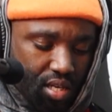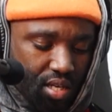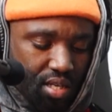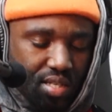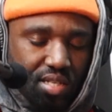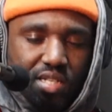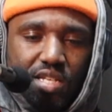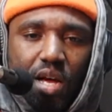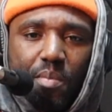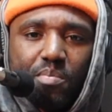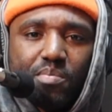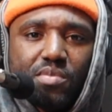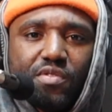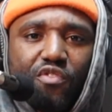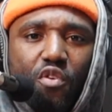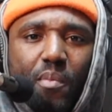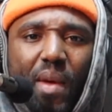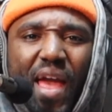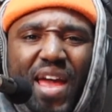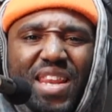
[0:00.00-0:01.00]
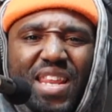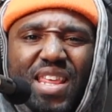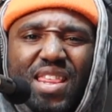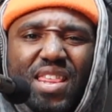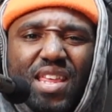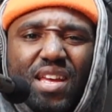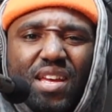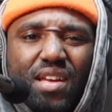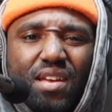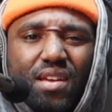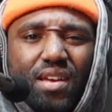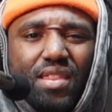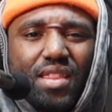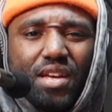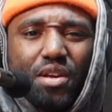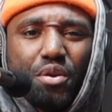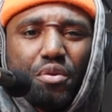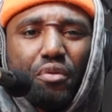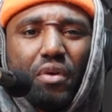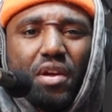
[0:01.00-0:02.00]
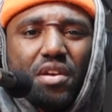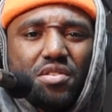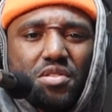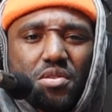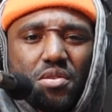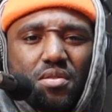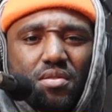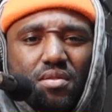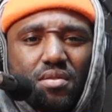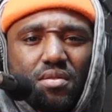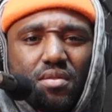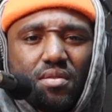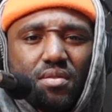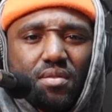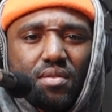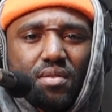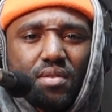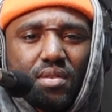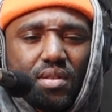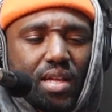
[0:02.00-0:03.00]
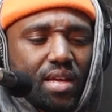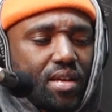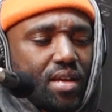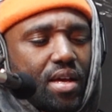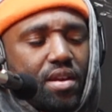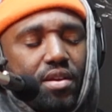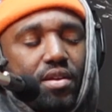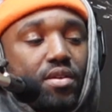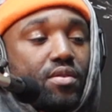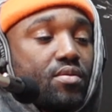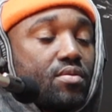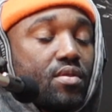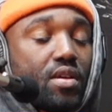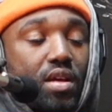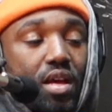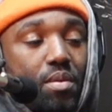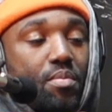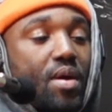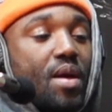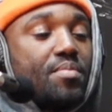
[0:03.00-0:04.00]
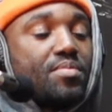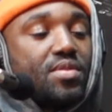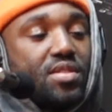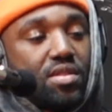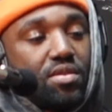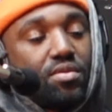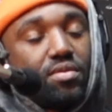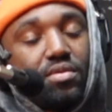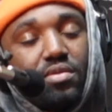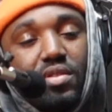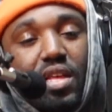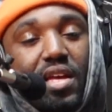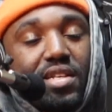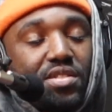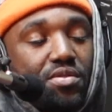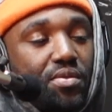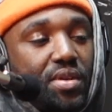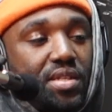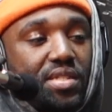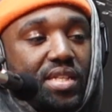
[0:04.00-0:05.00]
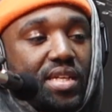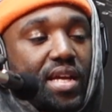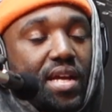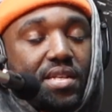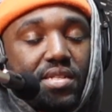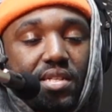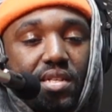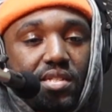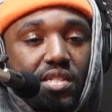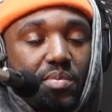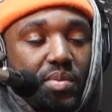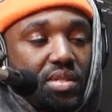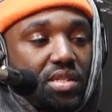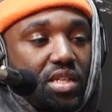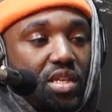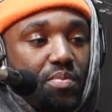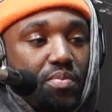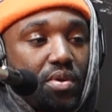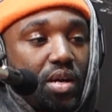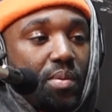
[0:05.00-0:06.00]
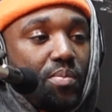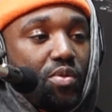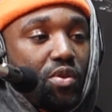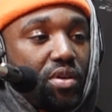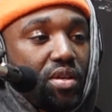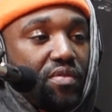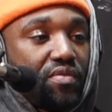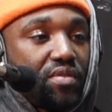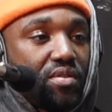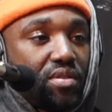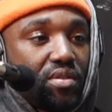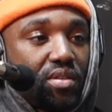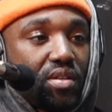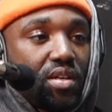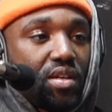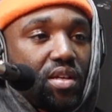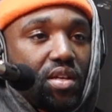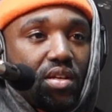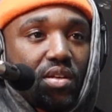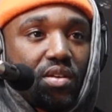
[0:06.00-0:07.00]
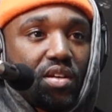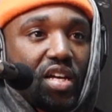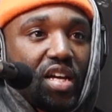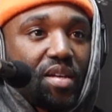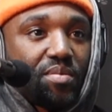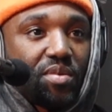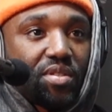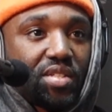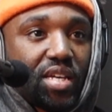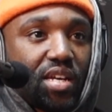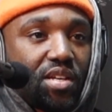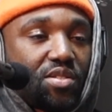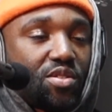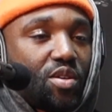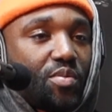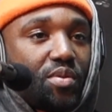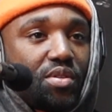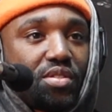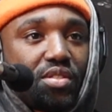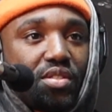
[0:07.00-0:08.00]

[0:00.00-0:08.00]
sums from anything and then create a song? Like, I don't know. I still need to get into this a bit deeper. I'm not even, I'm just at the top of the